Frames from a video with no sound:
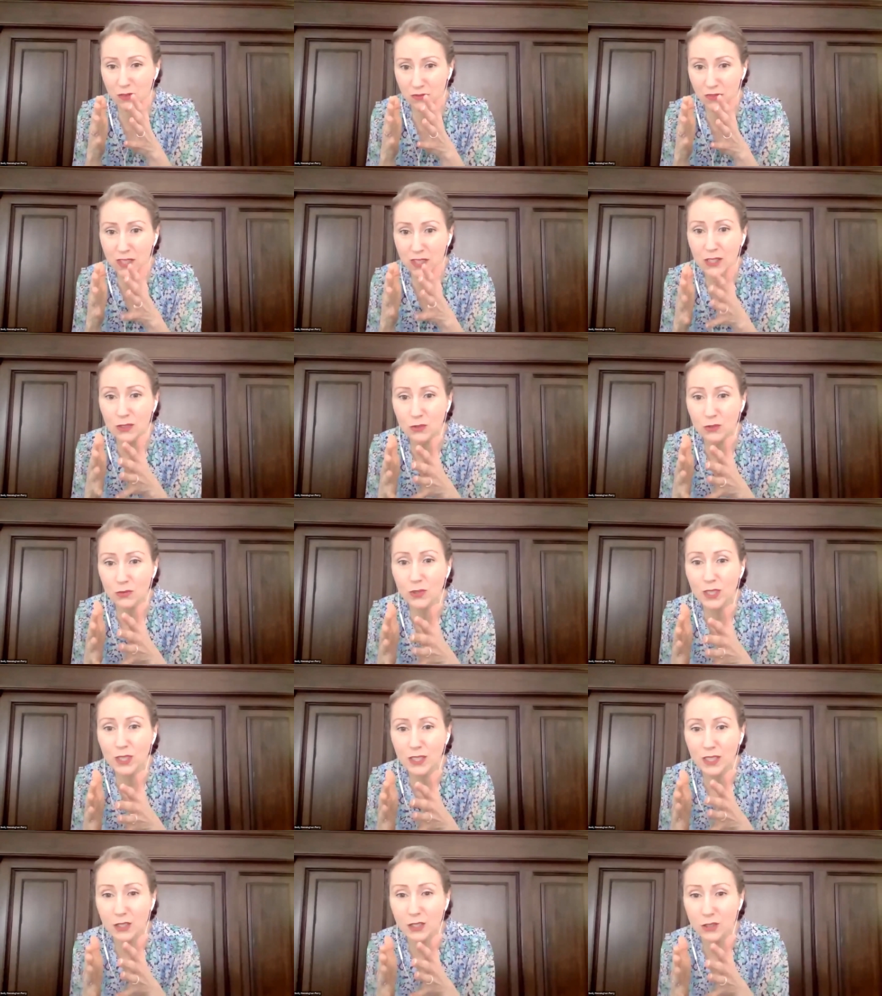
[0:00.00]
feels
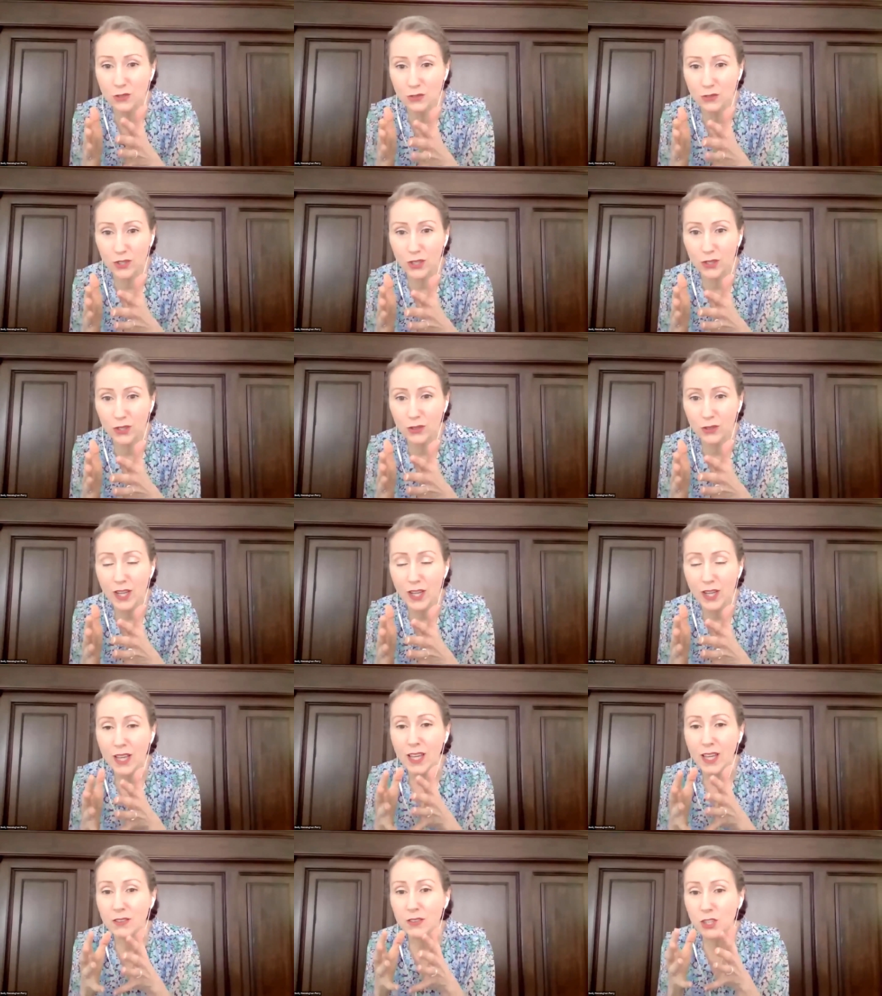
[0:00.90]
really true.
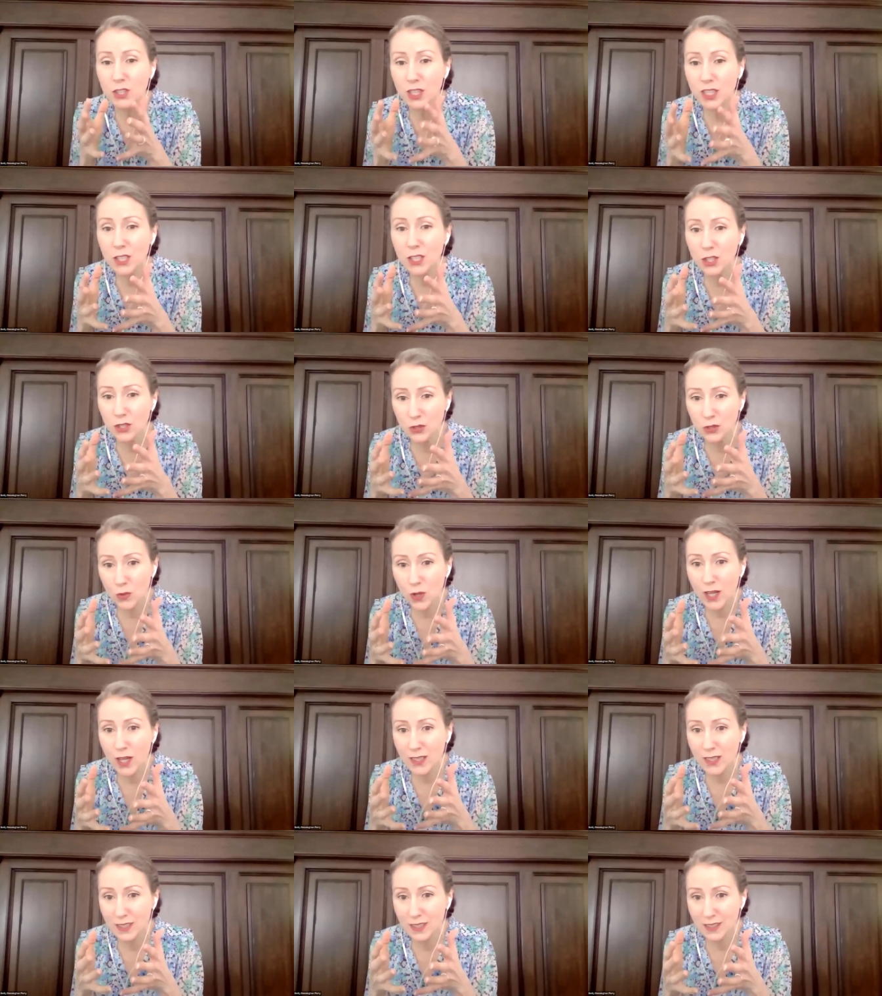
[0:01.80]
If she just
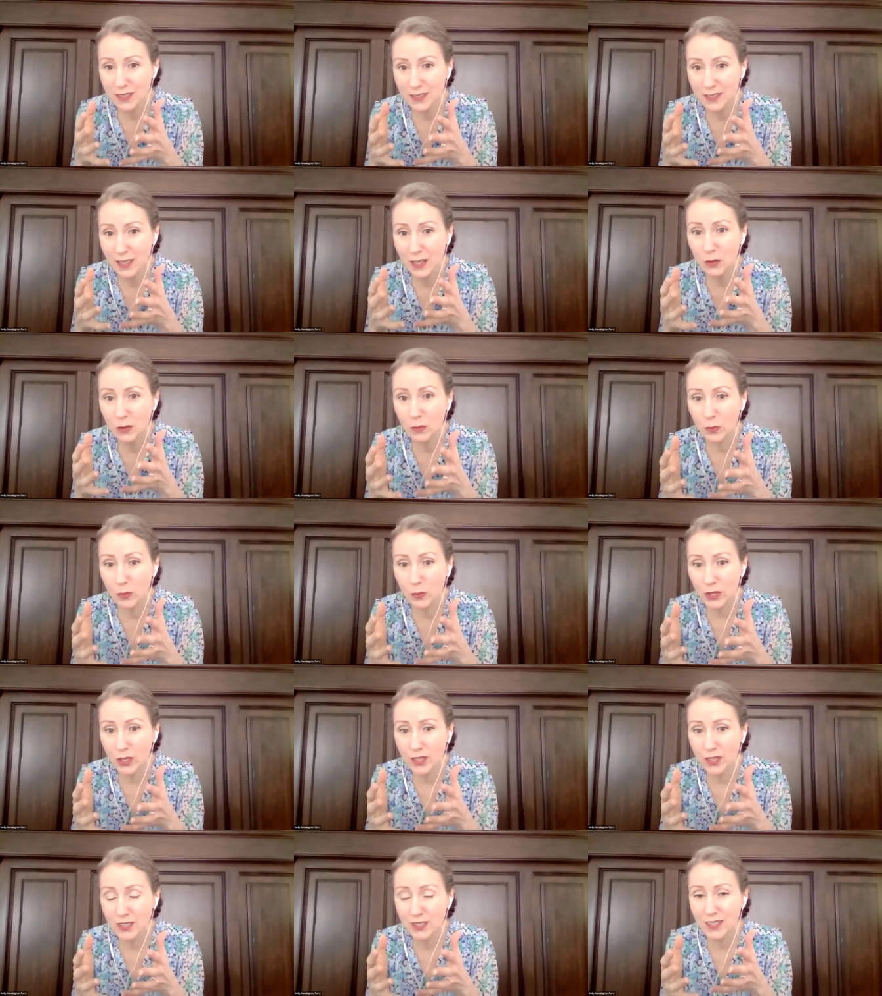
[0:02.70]
wanted to sell
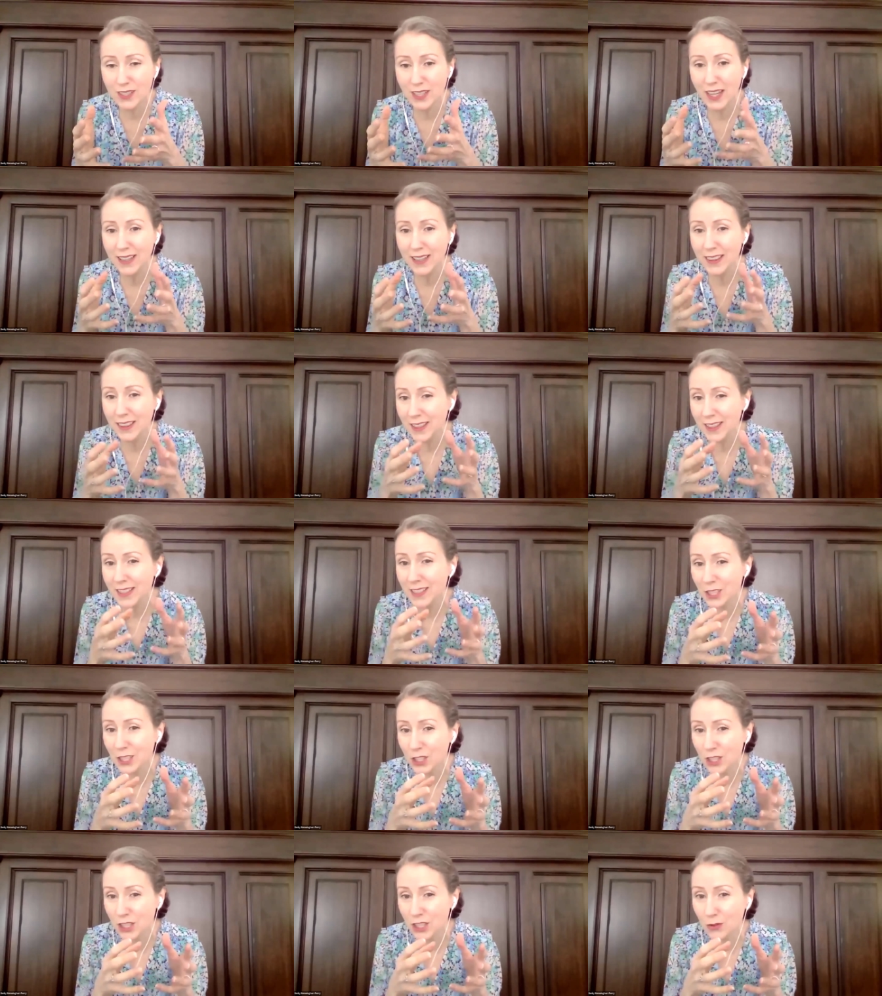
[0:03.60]
books, I think
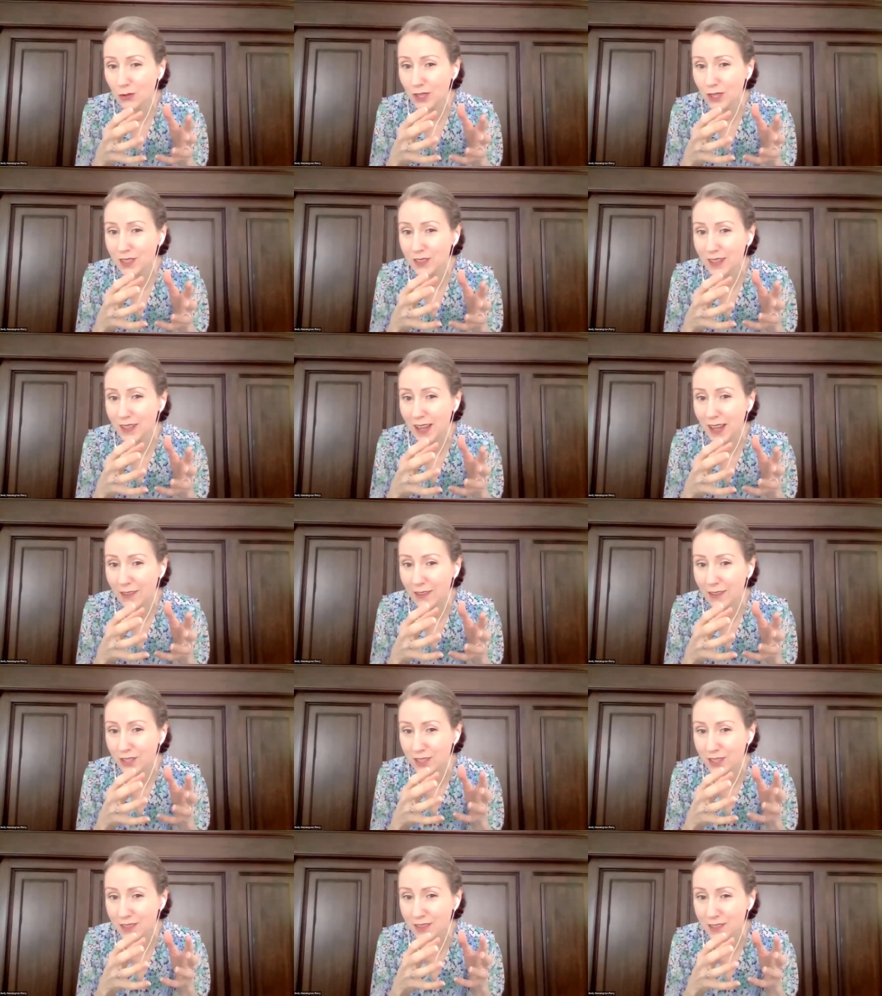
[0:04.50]
she would have
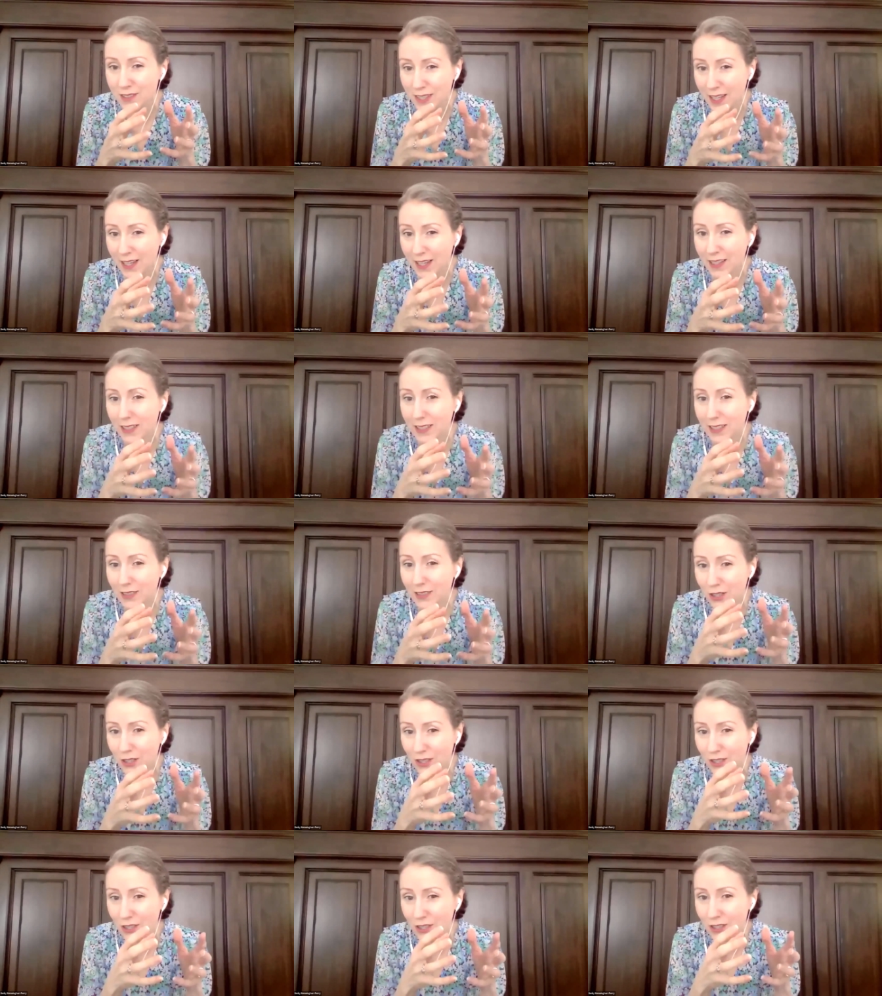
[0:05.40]
stayed in
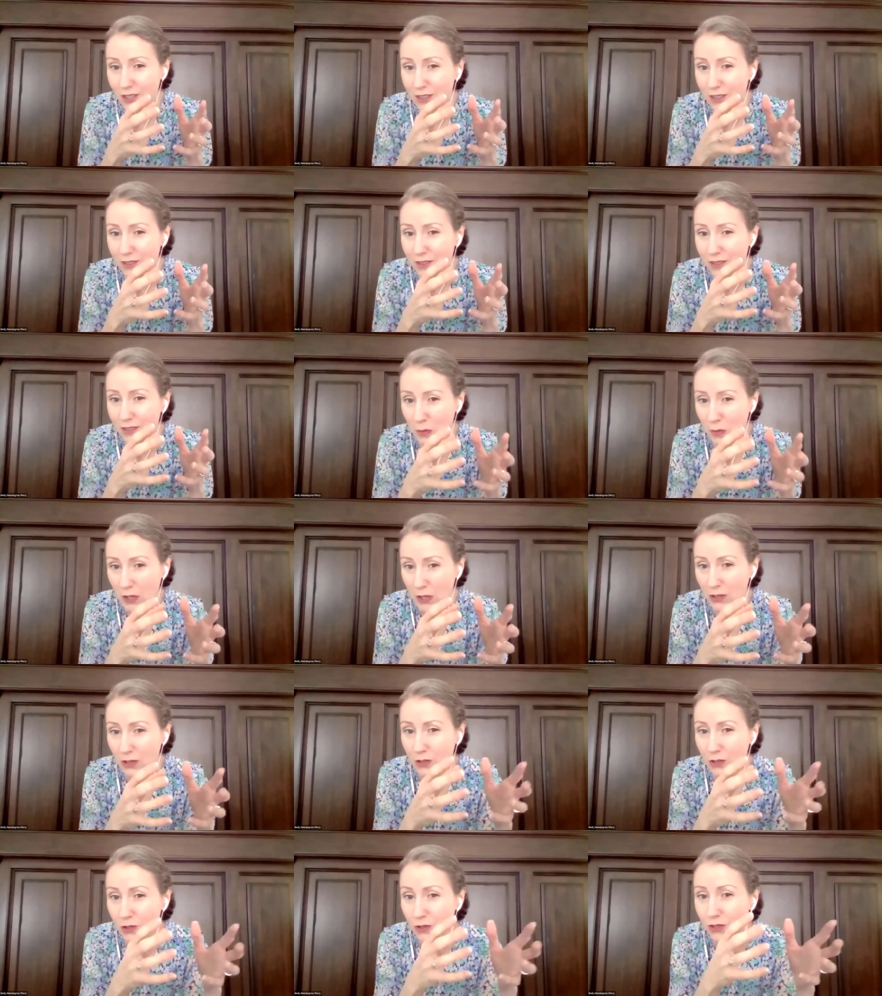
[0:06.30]
her
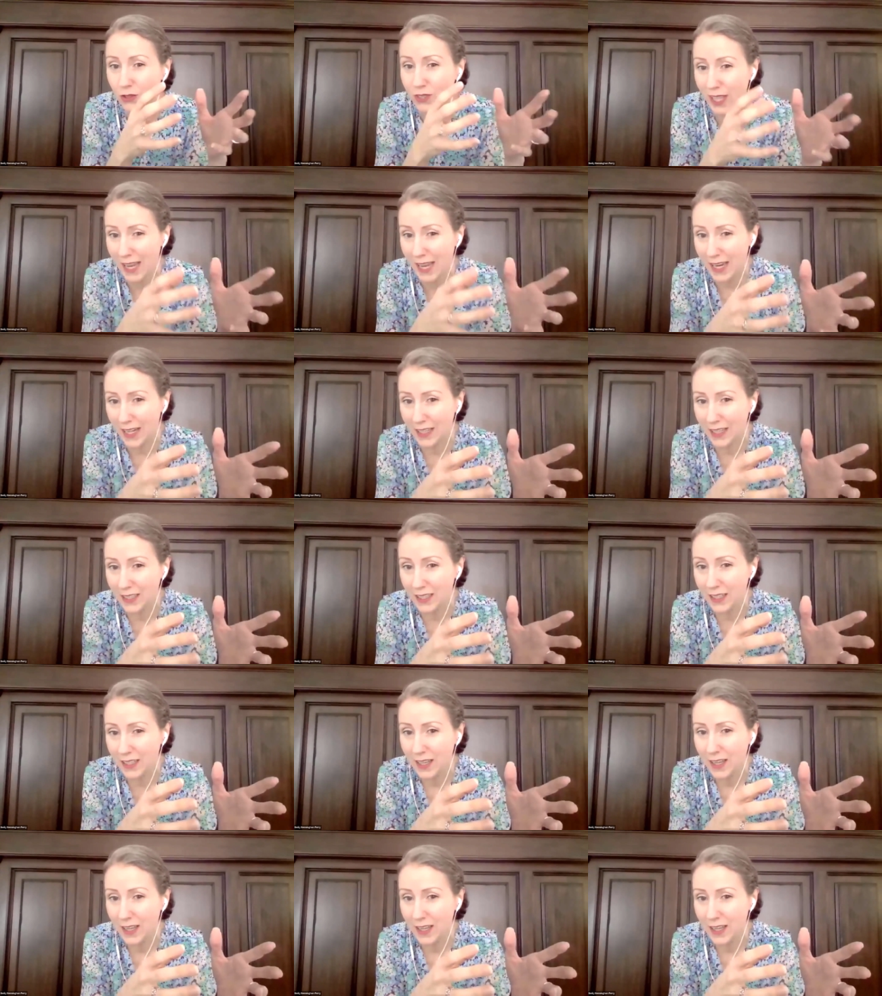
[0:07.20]
spiritual lane.